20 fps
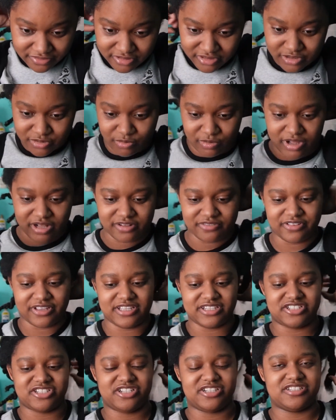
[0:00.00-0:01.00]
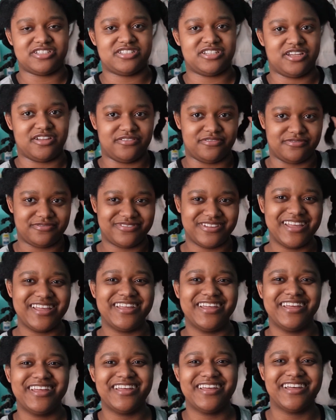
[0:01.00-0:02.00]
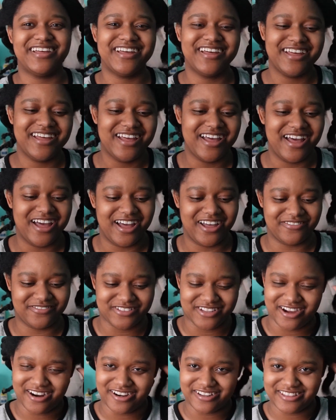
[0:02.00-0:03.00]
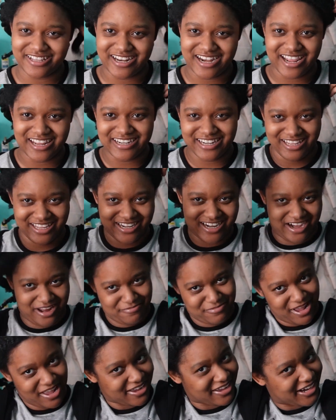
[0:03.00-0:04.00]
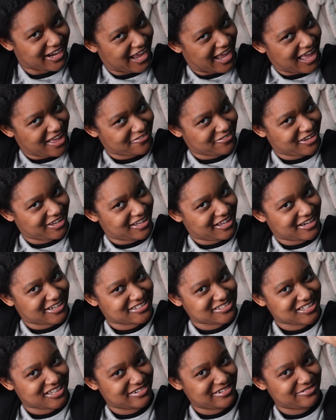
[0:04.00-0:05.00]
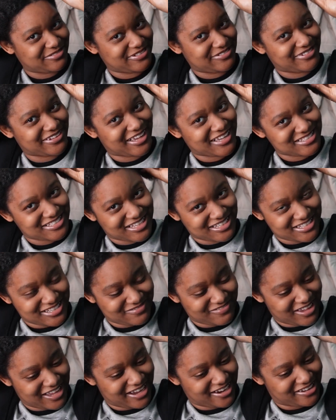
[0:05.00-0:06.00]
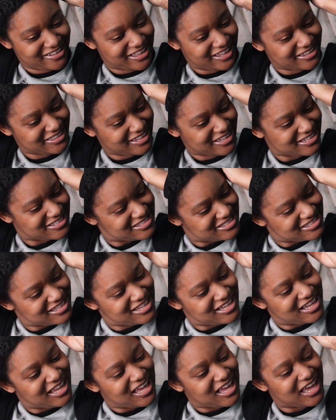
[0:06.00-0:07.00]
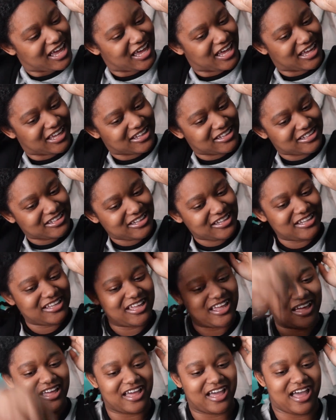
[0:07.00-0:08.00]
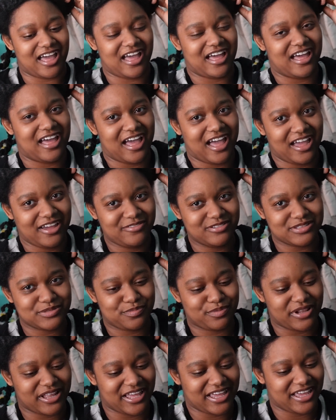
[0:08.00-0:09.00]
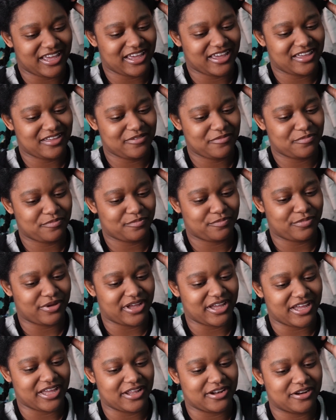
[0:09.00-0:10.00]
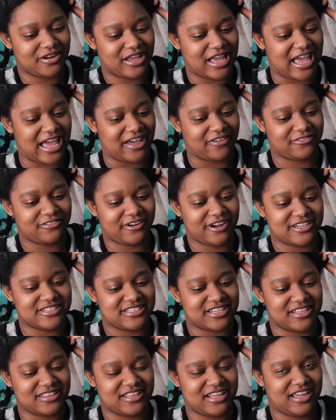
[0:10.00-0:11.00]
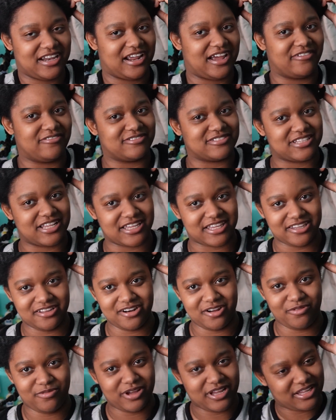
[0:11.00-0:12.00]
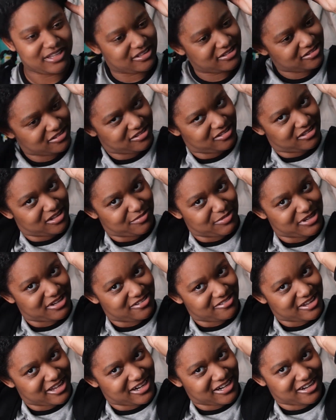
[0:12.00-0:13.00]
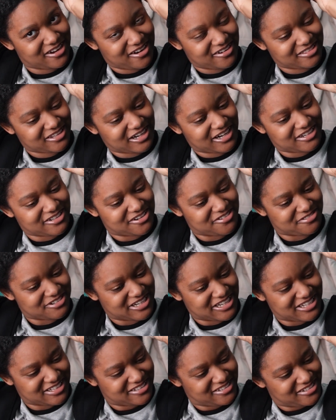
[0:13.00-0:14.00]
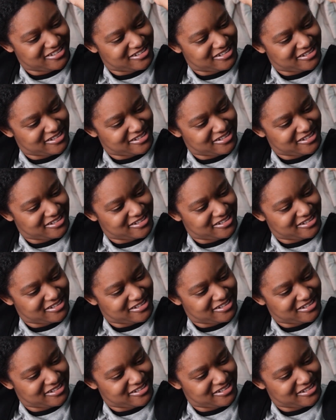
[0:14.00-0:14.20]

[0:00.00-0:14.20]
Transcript: 12 inches of of yarn that I need and I'm not going to have it, and it's going to be because I did my hair like this. And I was playing, but after I said that, I was like, you know what? Let me go get a yarn that I don't need.